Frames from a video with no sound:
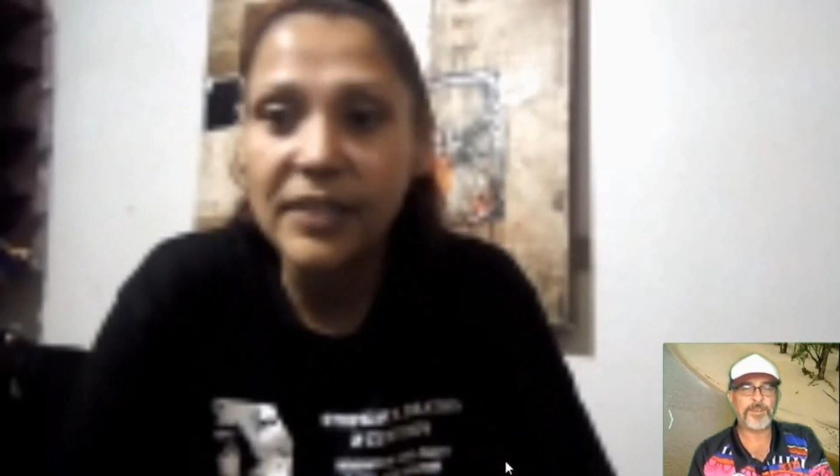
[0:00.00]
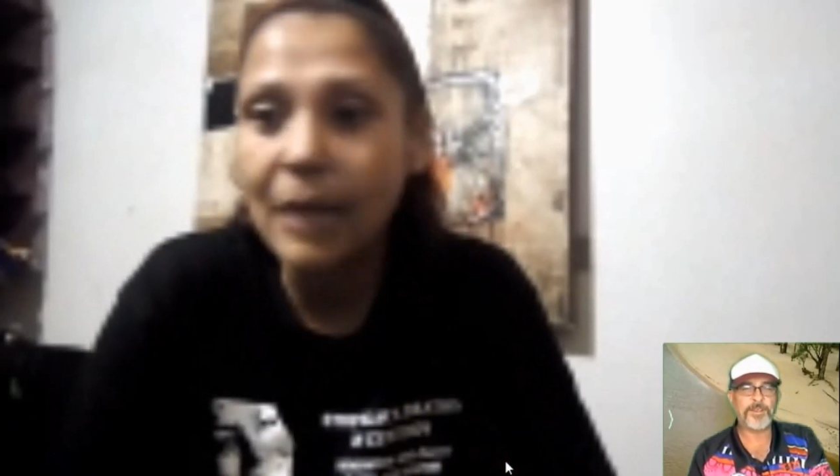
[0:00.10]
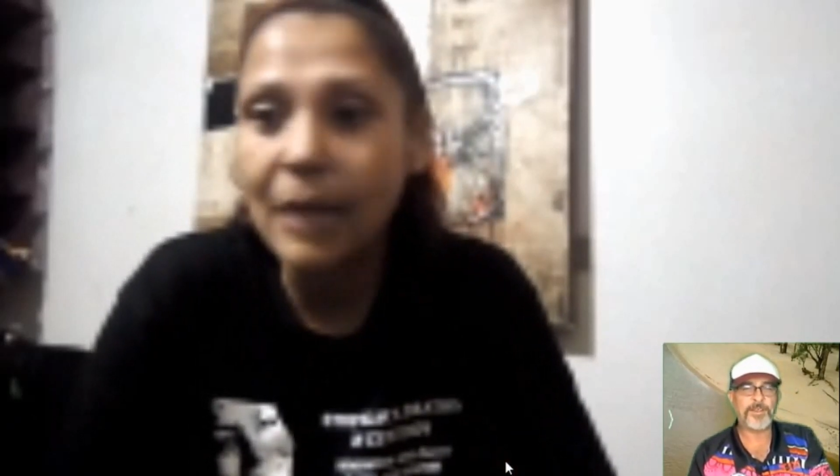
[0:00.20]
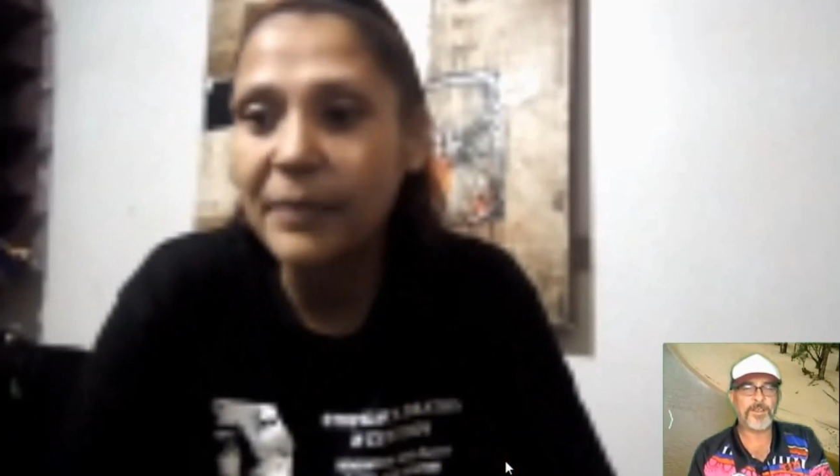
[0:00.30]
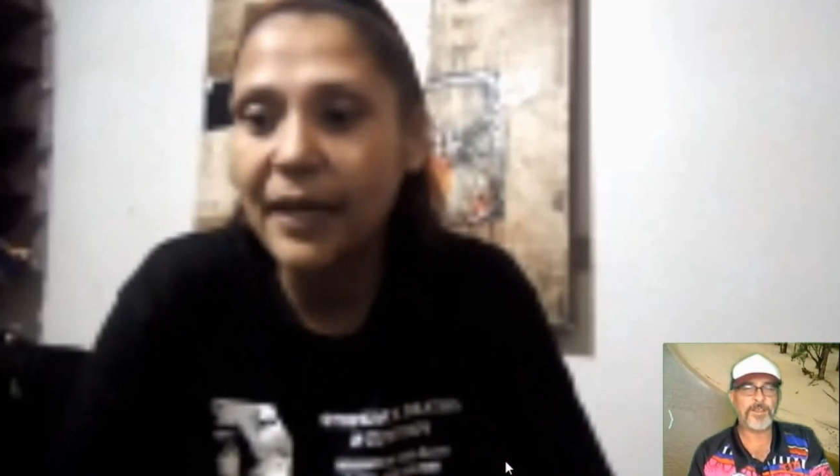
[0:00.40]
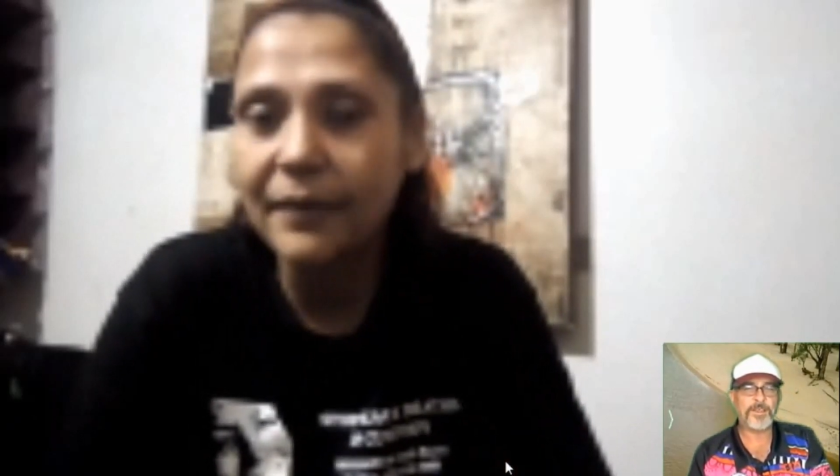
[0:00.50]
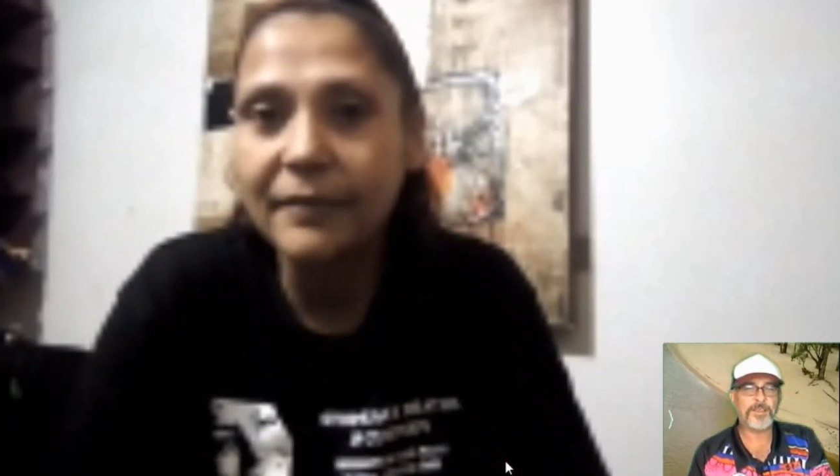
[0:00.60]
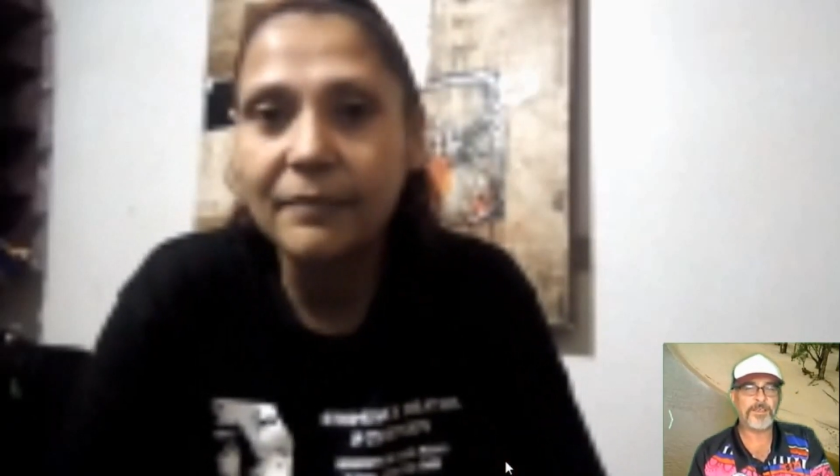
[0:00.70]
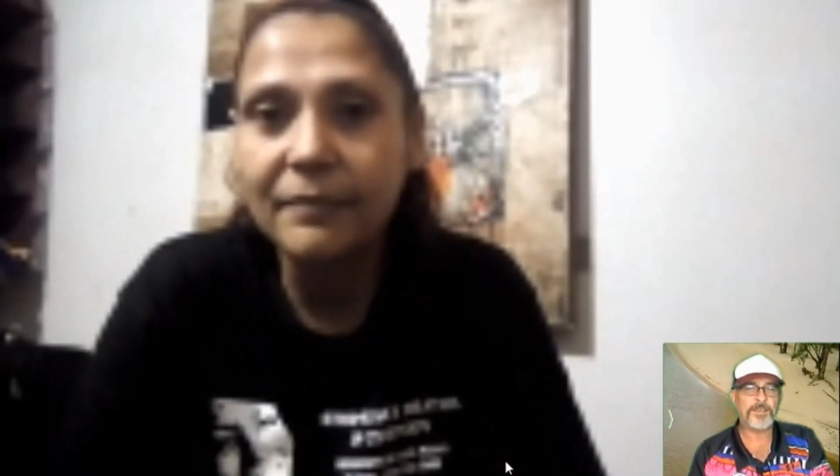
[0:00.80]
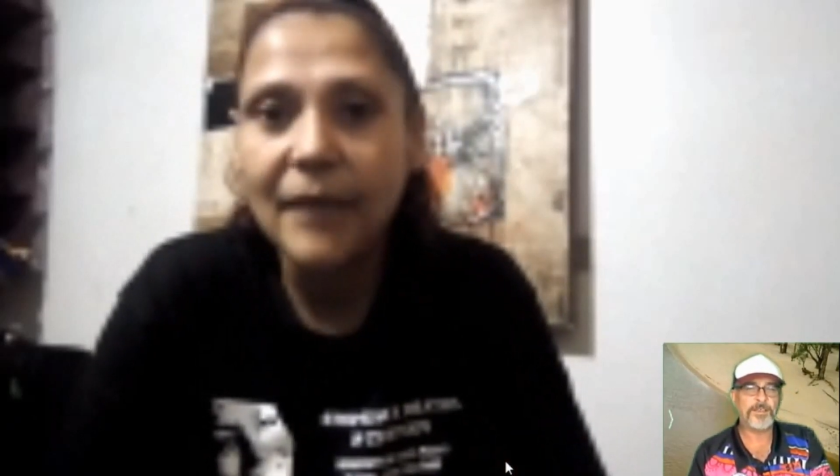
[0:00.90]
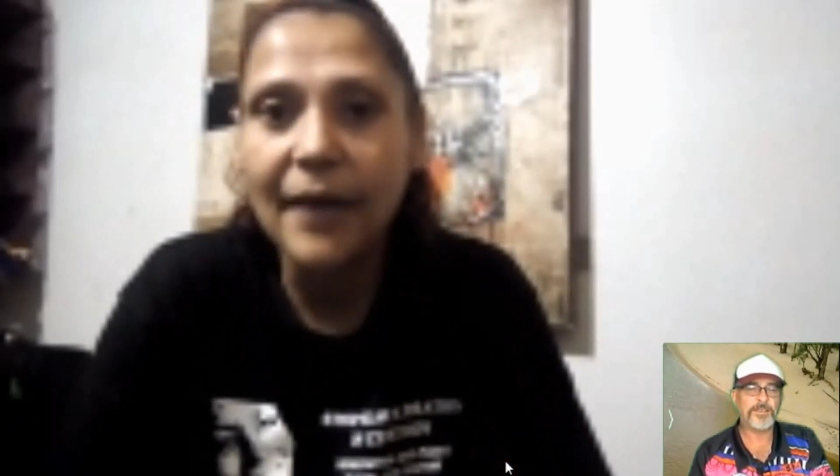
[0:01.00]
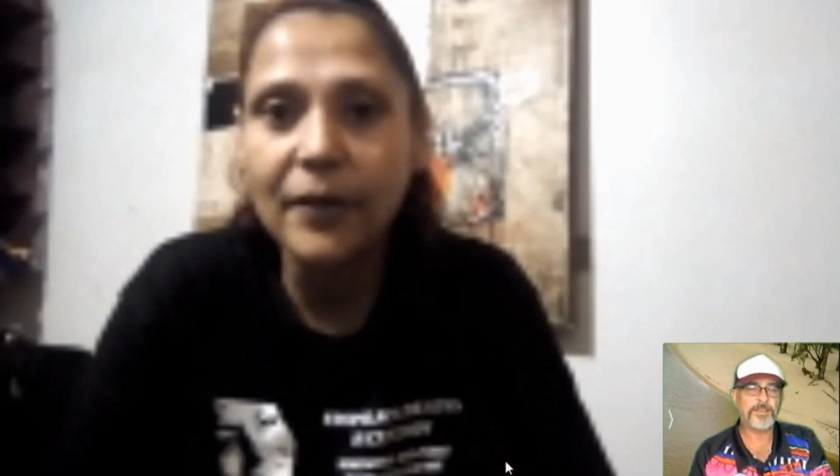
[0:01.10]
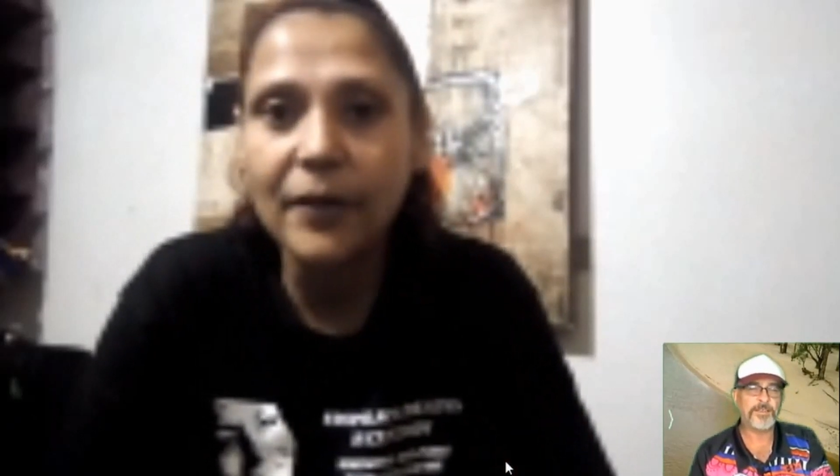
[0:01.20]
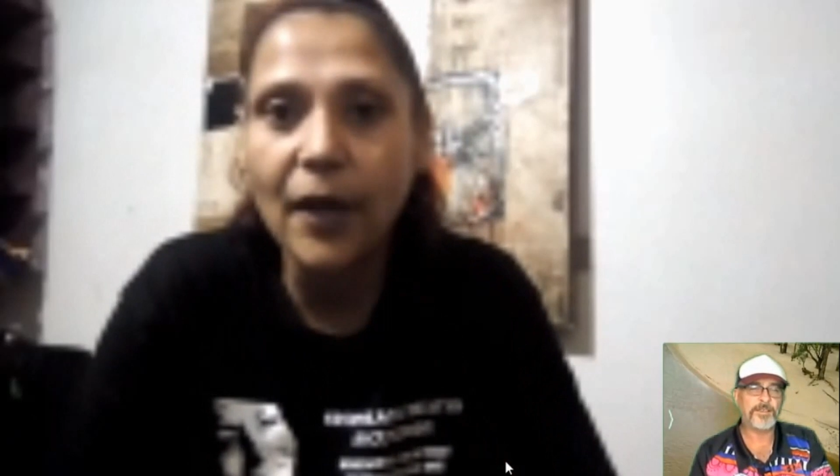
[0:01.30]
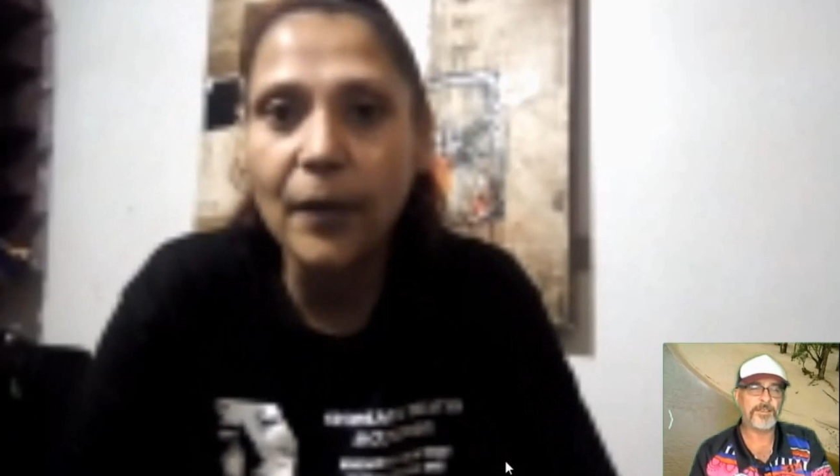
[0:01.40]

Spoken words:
come down and had a go.